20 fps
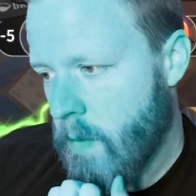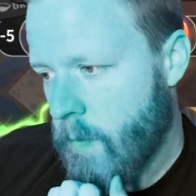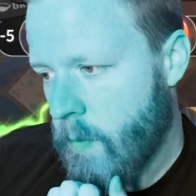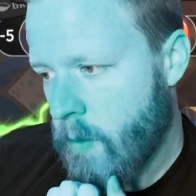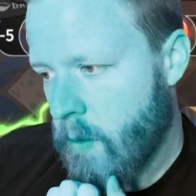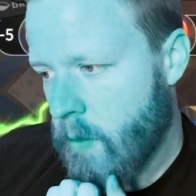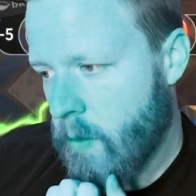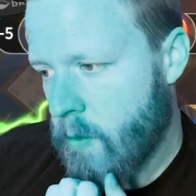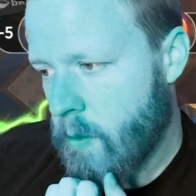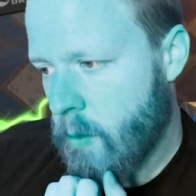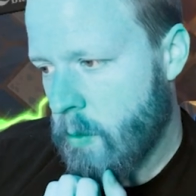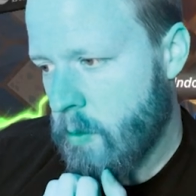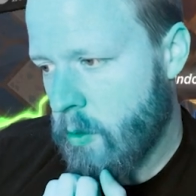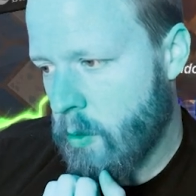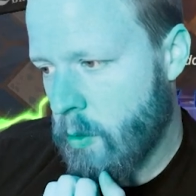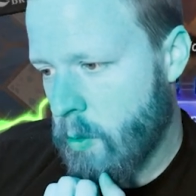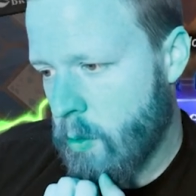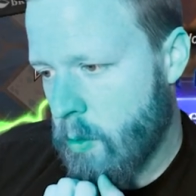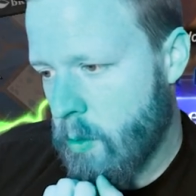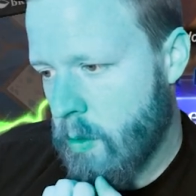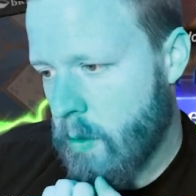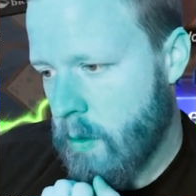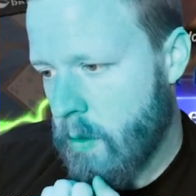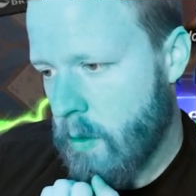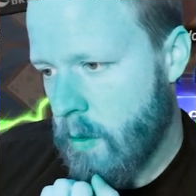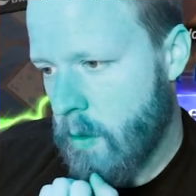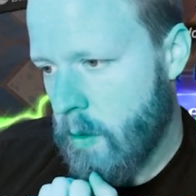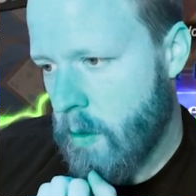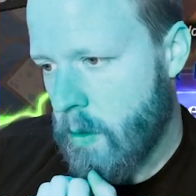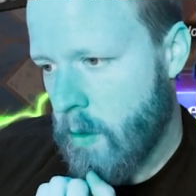So let's go 2.
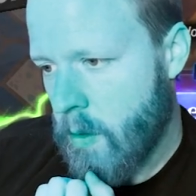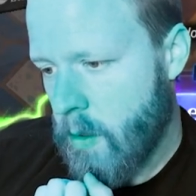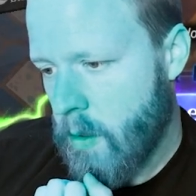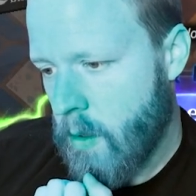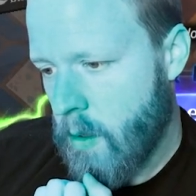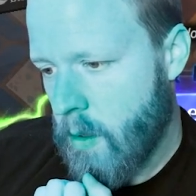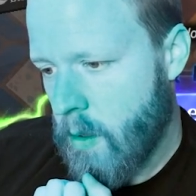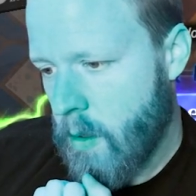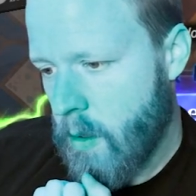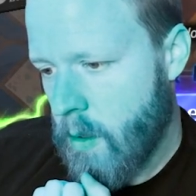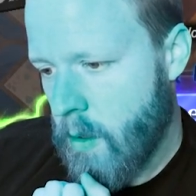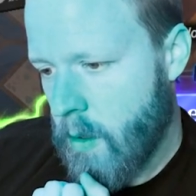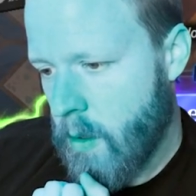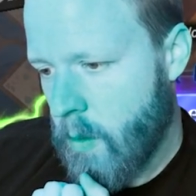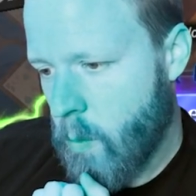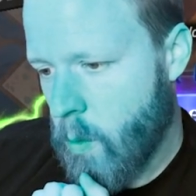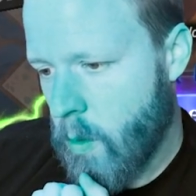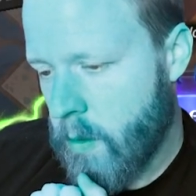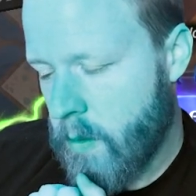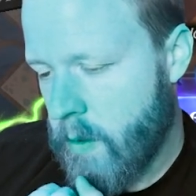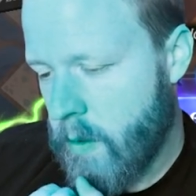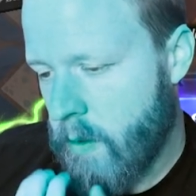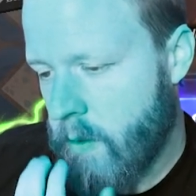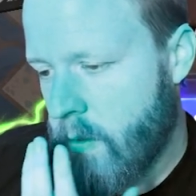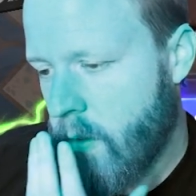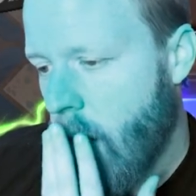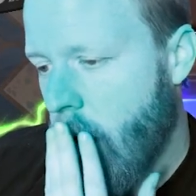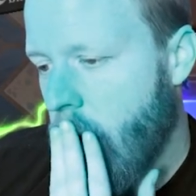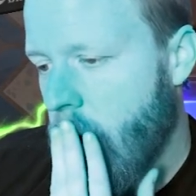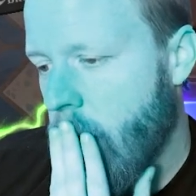We'll
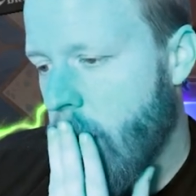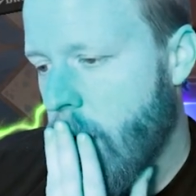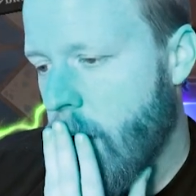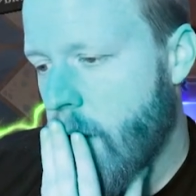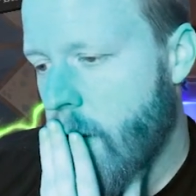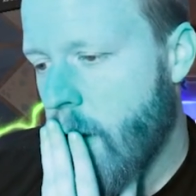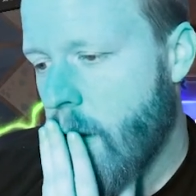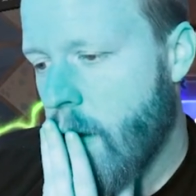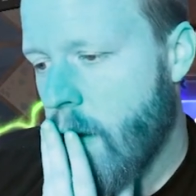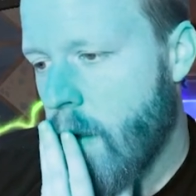discard